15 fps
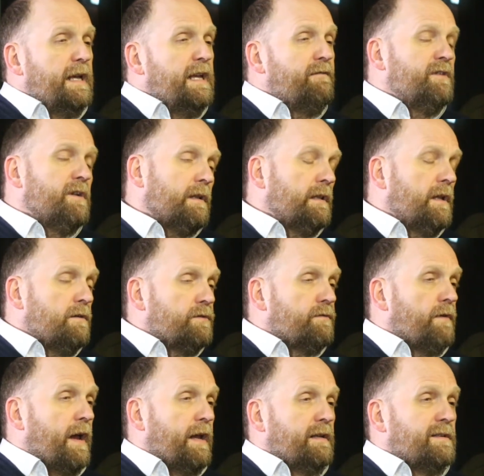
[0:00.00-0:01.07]
even at close
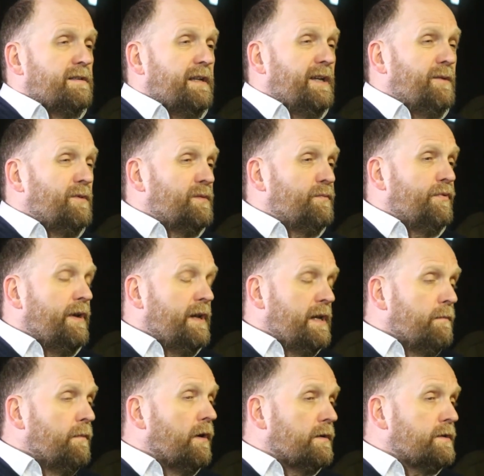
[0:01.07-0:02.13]
range, it was pretty
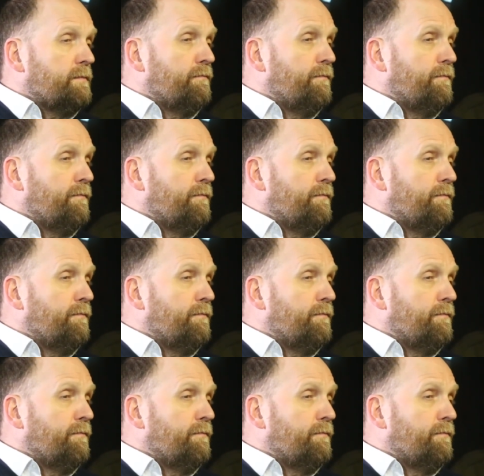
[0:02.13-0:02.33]
much